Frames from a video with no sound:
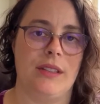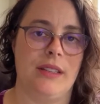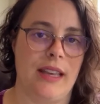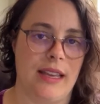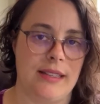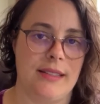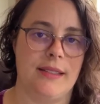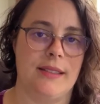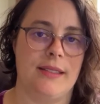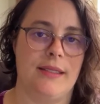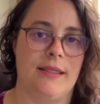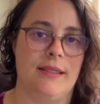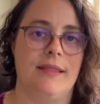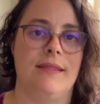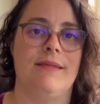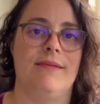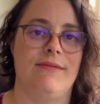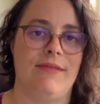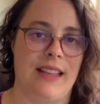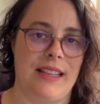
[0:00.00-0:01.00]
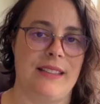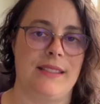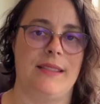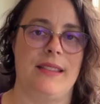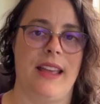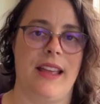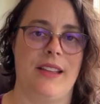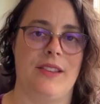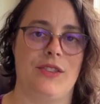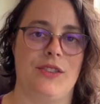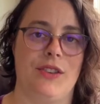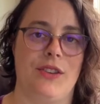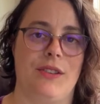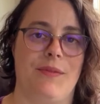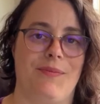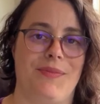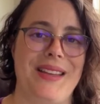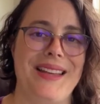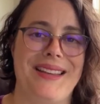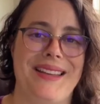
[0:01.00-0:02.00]
Yes, that's the answer.
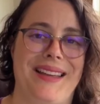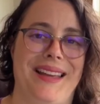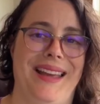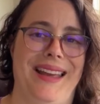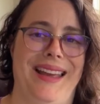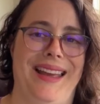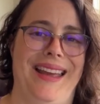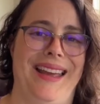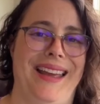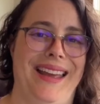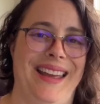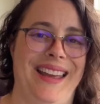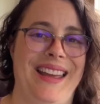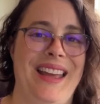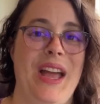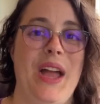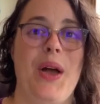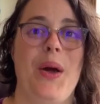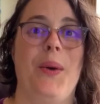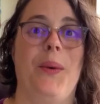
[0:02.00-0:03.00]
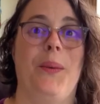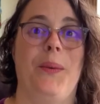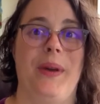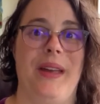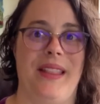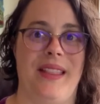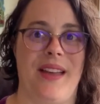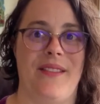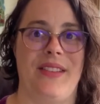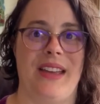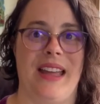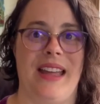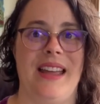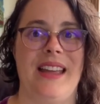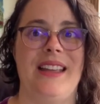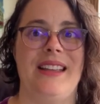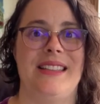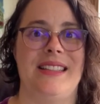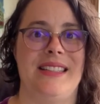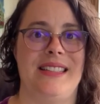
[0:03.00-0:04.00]
We love it. It
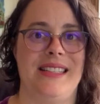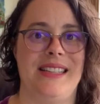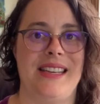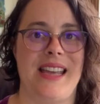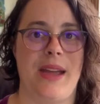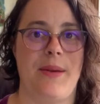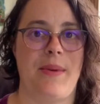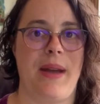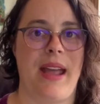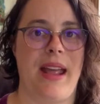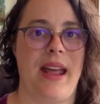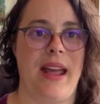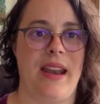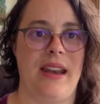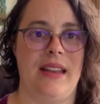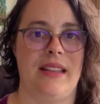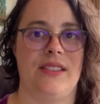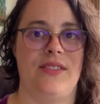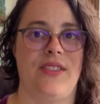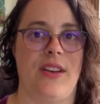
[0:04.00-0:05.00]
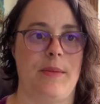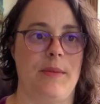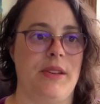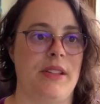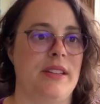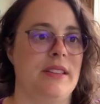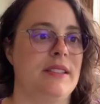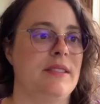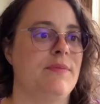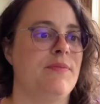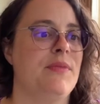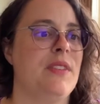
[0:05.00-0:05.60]
is a DK weight and it's fabulous.